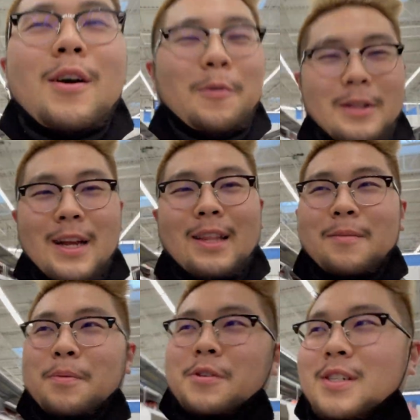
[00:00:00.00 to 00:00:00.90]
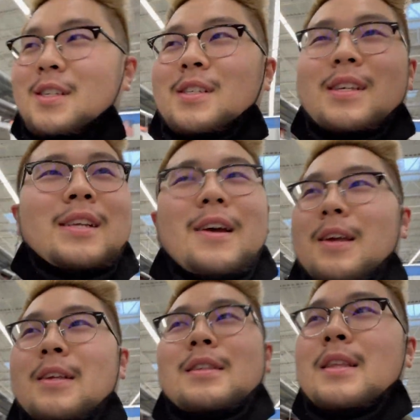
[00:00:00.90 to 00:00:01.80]
What kind of bullshit is this?
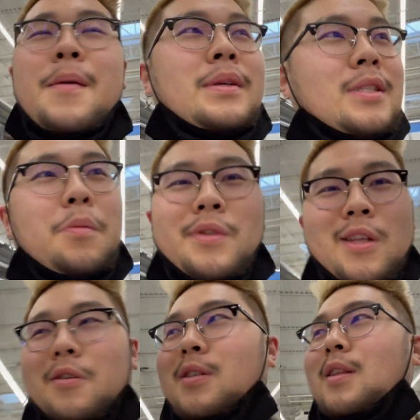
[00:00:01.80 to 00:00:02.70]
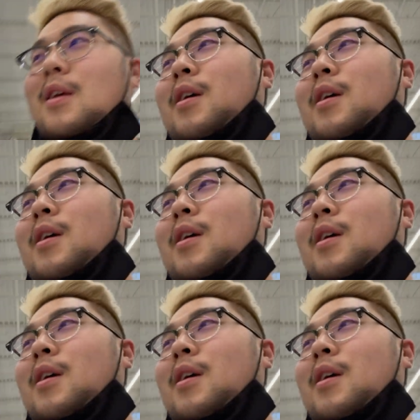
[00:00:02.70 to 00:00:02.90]
That means someone's close then.